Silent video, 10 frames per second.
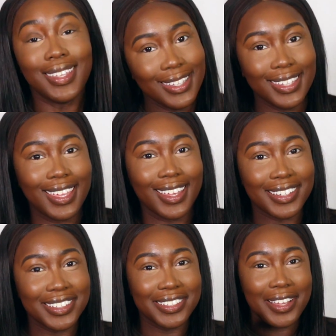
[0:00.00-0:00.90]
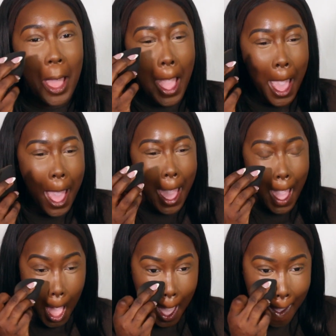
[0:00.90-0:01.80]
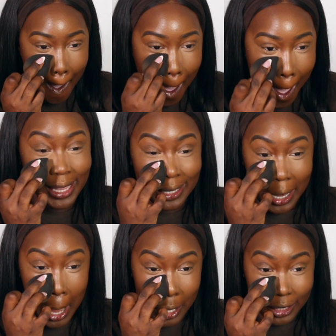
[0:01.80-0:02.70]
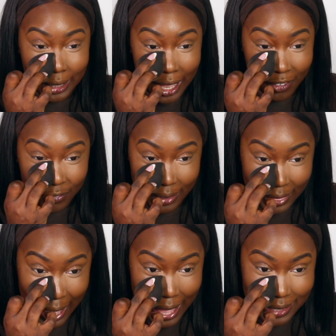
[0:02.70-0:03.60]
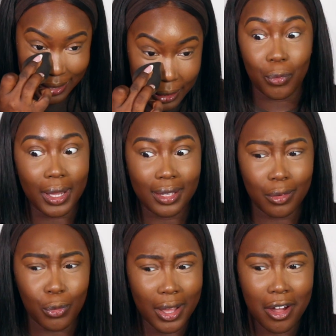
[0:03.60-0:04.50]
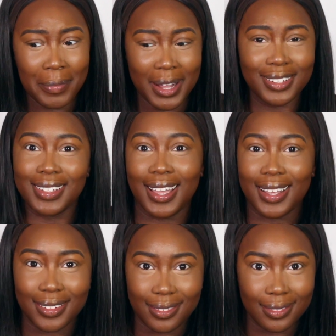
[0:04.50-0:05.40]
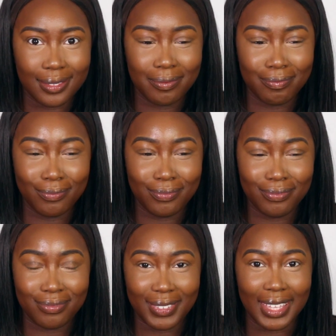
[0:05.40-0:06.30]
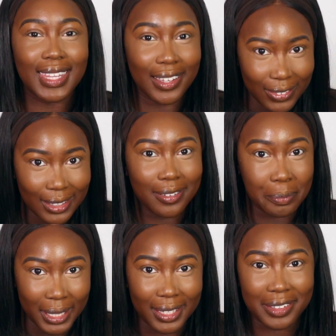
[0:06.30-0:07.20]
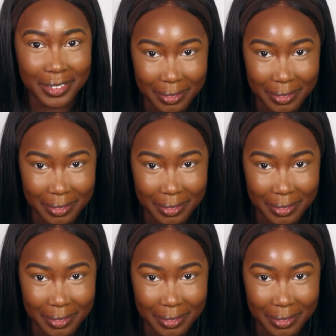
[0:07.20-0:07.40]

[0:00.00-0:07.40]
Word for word: Yeah. I love that. Where are my under eyes? They've disappeared.